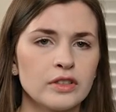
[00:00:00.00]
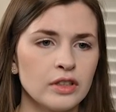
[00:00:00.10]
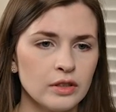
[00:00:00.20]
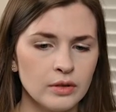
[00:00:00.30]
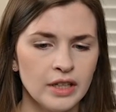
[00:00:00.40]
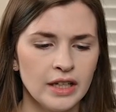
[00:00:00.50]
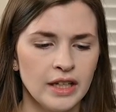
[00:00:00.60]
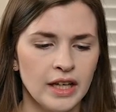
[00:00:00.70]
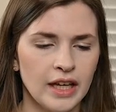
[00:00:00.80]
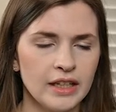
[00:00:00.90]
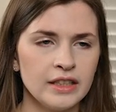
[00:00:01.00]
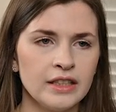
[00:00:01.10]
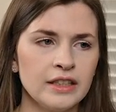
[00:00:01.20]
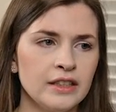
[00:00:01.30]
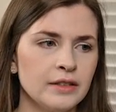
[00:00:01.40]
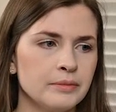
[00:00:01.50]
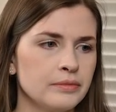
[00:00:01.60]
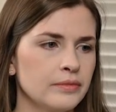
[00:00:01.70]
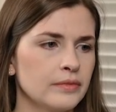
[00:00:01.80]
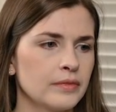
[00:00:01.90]
So any
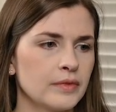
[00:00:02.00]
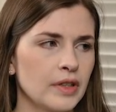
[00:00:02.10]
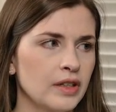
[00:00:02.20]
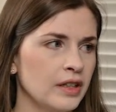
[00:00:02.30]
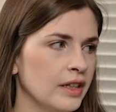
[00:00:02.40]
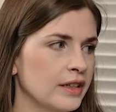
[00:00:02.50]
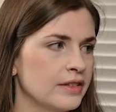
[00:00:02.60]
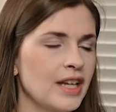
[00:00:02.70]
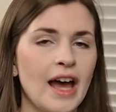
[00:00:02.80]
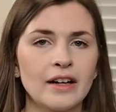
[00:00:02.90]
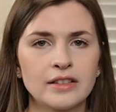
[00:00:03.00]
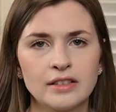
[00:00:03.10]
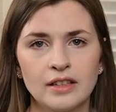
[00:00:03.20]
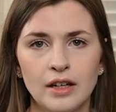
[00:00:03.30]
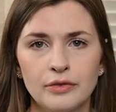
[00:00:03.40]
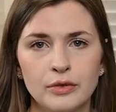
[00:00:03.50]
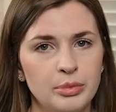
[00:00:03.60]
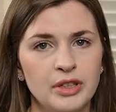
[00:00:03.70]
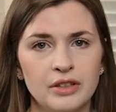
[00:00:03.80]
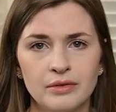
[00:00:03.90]
uh, like tax stuff would
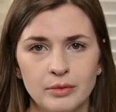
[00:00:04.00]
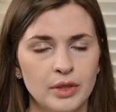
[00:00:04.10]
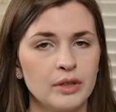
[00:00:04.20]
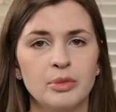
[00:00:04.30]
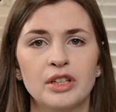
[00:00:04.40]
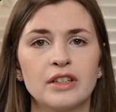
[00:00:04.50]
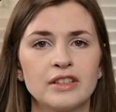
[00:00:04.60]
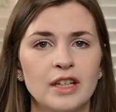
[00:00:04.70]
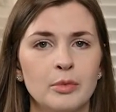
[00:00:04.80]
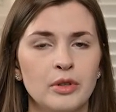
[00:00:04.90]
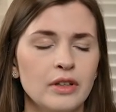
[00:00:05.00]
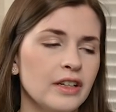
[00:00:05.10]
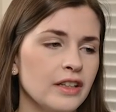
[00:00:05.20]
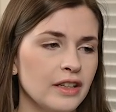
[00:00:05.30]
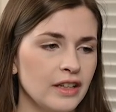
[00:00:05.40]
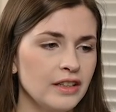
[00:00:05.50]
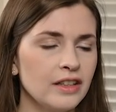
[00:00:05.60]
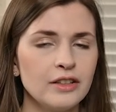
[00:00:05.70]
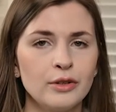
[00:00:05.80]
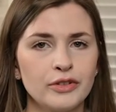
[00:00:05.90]
be an, would be an example. Any
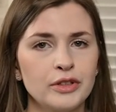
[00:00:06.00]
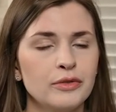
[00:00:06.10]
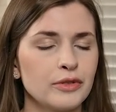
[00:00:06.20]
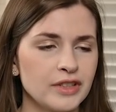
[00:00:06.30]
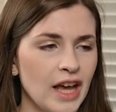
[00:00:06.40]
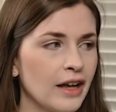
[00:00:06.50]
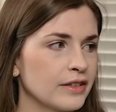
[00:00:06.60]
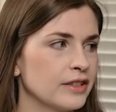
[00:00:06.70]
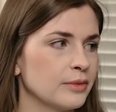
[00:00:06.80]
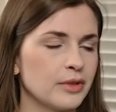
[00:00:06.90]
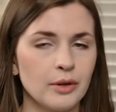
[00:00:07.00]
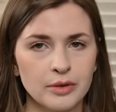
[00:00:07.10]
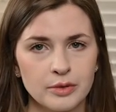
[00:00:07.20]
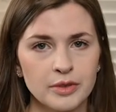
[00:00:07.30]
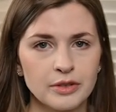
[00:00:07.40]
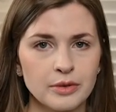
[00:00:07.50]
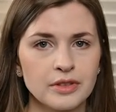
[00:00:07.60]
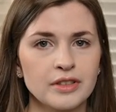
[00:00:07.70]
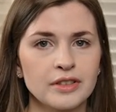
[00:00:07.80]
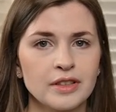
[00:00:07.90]
anything you have to do for taxes would go into
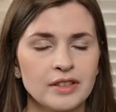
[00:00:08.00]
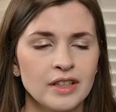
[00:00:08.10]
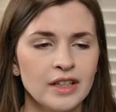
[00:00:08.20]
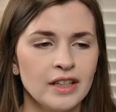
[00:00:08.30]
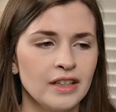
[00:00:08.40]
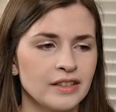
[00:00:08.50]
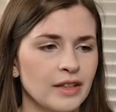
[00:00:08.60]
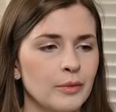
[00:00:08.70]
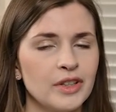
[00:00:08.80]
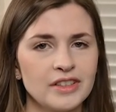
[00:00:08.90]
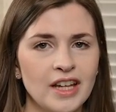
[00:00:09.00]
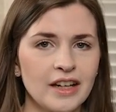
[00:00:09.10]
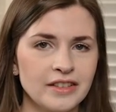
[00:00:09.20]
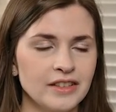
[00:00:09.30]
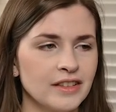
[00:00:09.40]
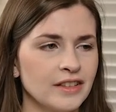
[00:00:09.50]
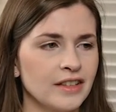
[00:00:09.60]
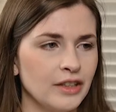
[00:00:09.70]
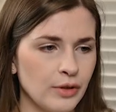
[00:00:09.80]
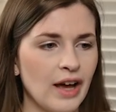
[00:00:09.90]
resources because it's like when it's tax season,
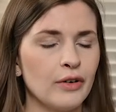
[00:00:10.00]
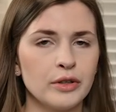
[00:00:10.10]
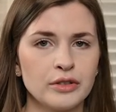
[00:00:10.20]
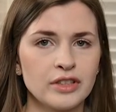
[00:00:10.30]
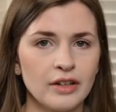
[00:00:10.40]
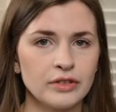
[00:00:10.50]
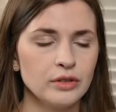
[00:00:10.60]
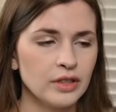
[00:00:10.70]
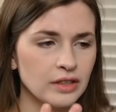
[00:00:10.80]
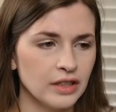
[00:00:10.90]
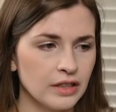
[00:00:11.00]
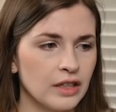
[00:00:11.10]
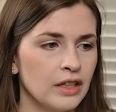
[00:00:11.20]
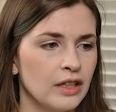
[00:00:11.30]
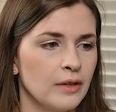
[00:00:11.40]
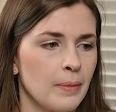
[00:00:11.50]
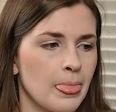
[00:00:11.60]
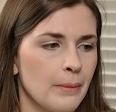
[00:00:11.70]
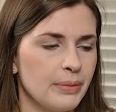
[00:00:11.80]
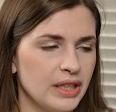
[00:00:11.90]
then you have all your stuff. So you can link
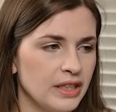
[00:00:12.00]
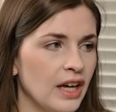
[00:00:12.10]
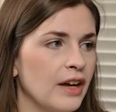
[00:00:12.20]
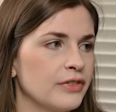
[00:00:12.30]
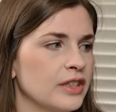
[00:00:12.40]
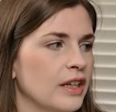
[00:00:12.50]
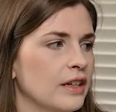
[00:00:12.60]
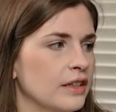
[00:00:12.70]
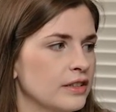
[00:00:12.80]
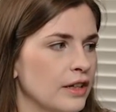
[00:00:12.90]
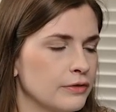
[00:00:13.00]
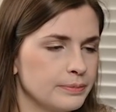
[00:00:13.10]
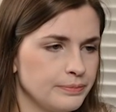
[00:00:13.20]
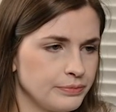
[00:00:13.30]
PDFs and that kind of stuff.